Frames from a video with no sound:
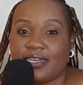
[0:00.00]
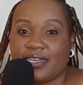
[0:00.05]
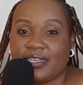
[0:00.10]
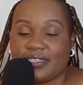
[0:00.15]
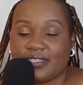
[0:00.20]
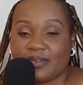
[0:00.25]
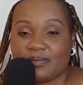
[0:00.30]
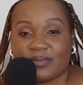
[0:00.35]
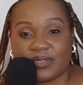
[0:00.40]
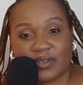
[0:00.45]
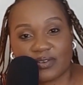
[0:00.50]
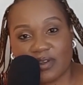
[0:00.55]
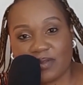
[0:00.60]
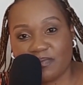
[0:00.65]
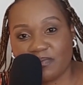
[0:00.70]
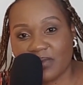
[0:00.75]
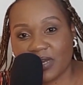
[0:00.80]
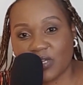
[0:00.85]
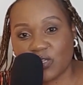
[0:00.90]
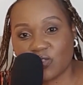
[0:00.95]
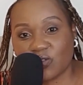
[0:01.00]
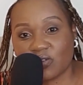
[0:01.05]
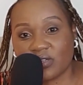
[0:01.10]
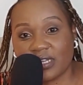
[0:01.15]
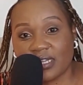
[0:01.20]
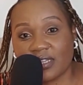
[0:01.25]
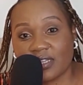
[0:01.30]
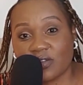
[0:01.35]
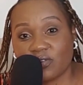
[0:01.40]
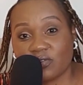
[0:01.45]
Uh, subscribe
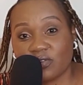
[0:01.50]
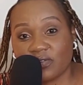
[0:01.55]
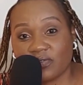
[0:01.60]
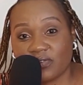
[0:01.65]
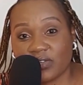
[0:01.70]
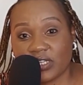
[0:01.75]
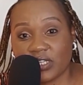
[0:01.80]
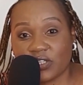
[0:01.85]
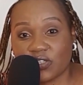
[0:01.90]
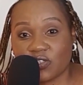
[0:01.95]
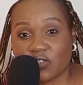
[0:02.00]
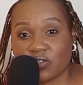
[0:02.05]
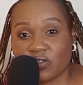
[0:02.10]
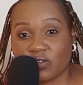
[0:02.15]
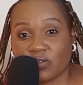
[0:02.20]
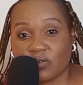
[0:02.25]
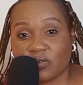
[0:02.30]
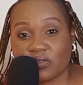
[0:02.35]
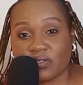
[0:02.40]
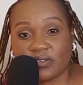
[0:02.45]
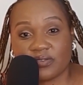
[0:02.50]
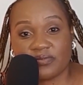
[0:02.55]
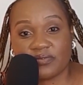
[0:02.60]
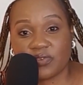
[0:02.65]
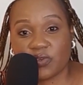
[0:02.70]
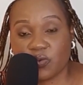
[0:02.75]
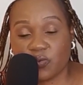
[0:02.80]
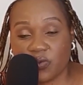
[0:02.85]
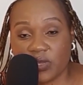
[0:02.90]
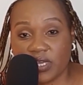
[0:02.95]
button and the notification, because
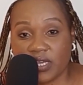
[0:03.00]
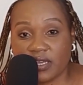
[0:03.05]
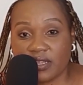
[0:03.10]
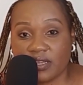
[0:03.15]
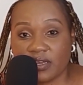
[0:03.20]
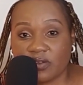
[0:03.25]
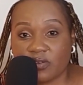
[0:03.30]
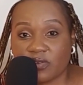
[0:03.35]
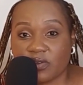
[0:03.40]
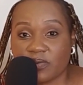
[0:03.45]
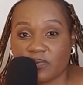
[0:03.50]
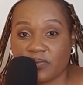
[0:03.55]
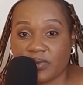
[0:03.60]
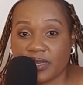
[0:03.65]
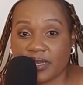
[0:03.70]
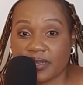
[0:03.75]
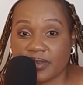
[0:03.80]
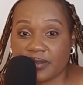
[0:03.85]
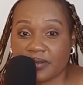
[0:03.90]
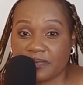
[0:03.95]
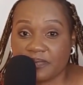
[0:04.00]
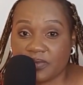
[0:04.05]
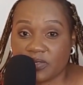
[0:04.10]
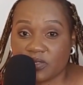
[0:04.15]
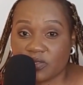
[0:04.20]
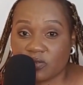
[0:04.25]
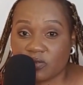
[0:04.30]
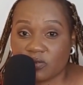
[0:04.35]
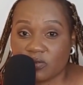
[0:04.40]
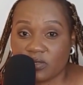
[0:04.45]
every week there's gonna be an
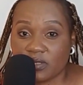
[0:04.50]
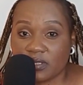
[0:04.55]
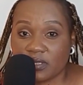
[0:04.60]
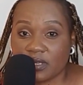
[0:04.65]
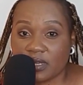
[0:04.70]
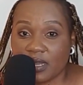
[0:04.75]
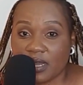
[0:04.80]
episode,